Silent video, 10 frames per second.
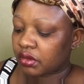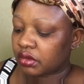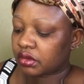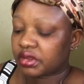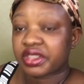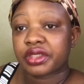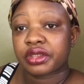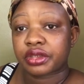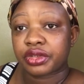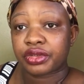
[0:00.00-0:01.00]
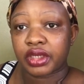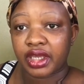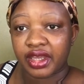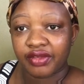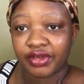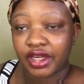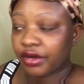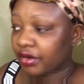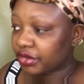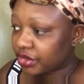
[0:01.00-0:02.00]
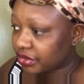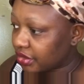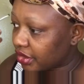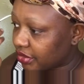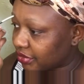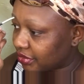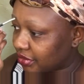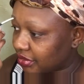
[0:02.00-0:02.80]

This is a trick every girl should know.